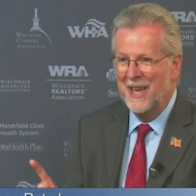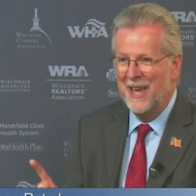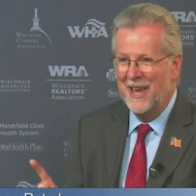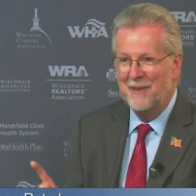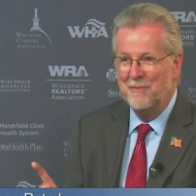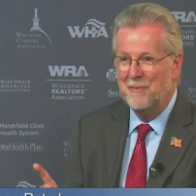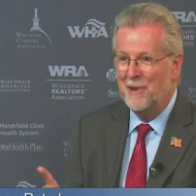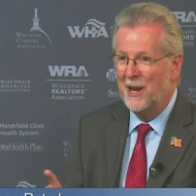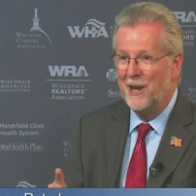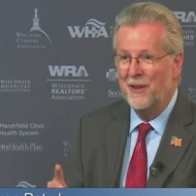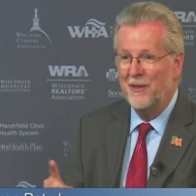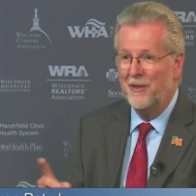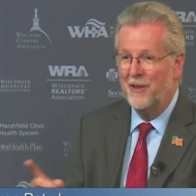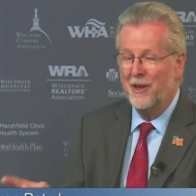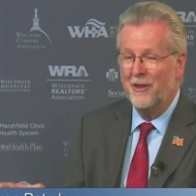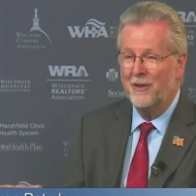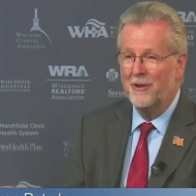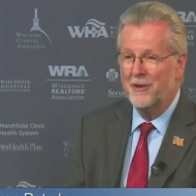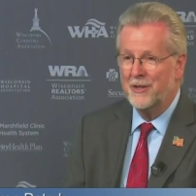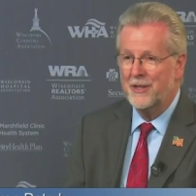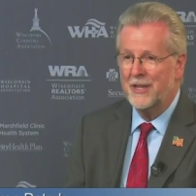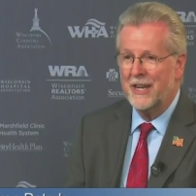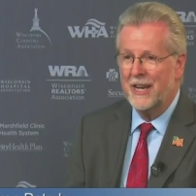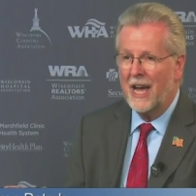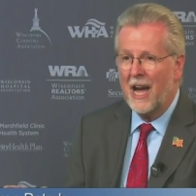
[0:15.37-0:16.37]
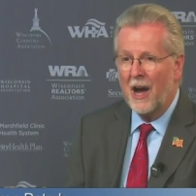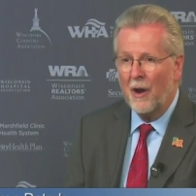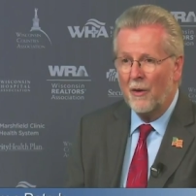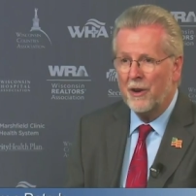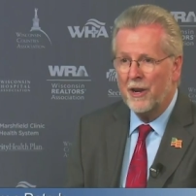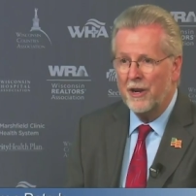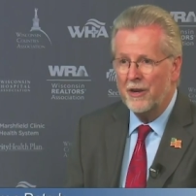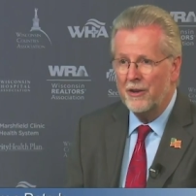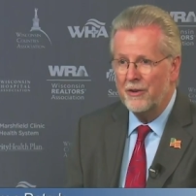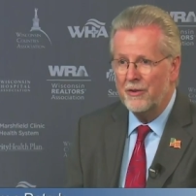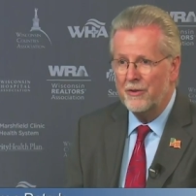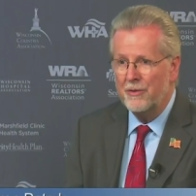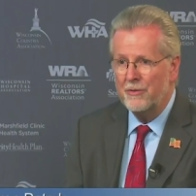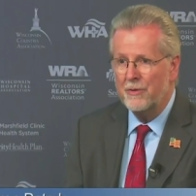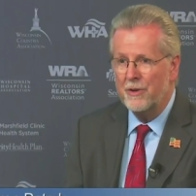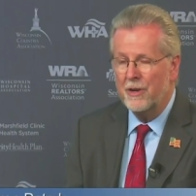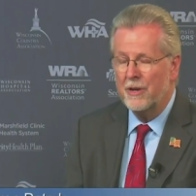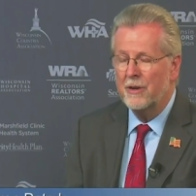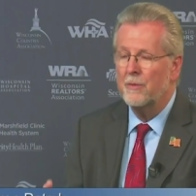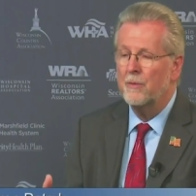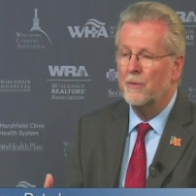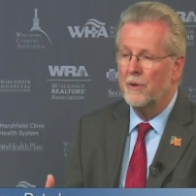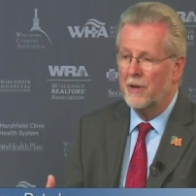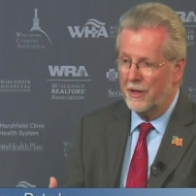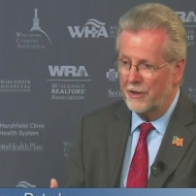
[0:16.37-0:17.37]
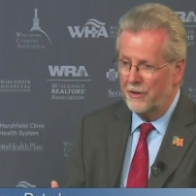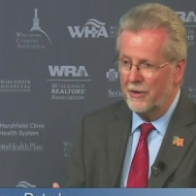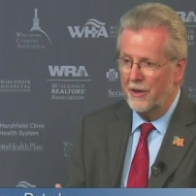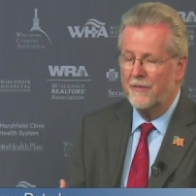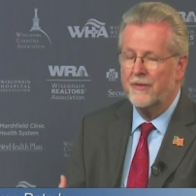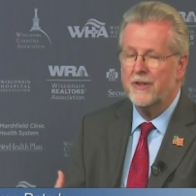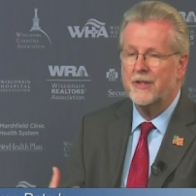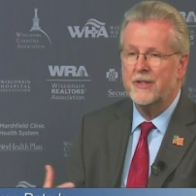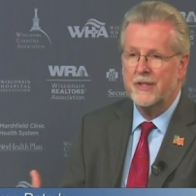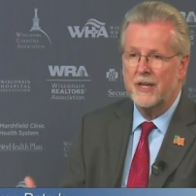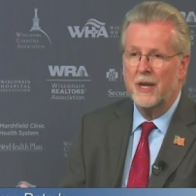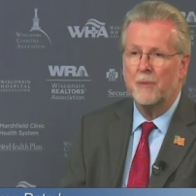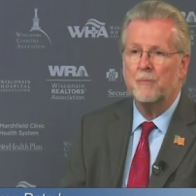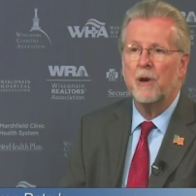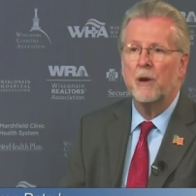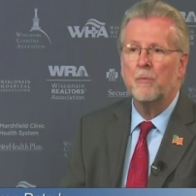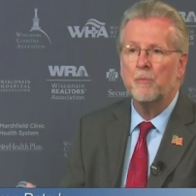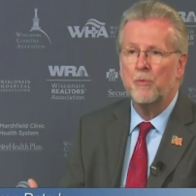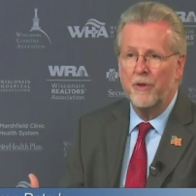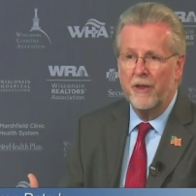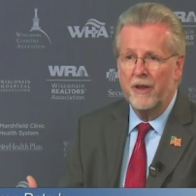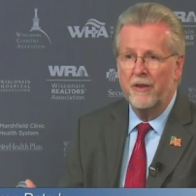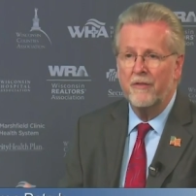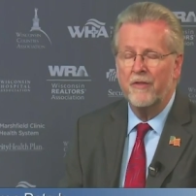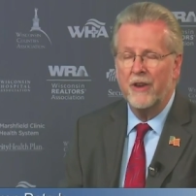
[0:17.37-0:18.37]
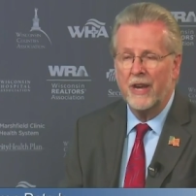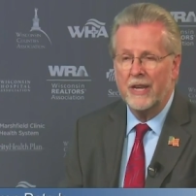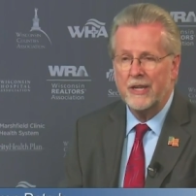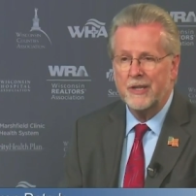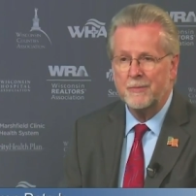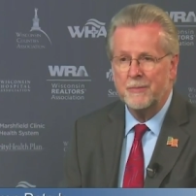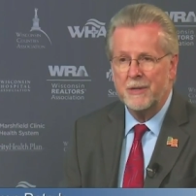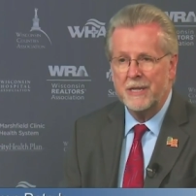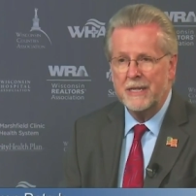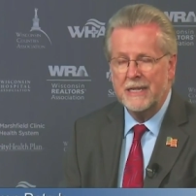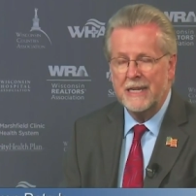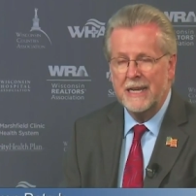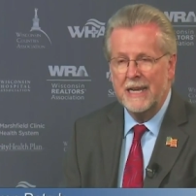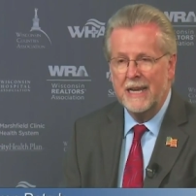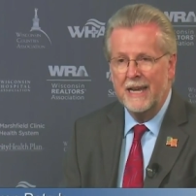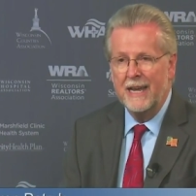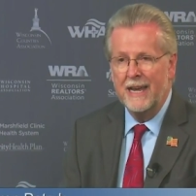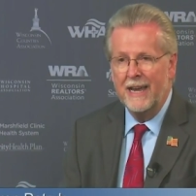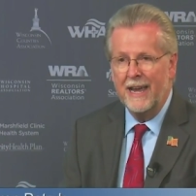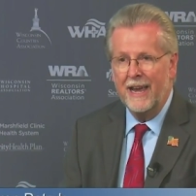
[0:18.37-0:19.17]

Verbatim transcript: And many of the others said, how can you do it? Well, you have to step up with investment.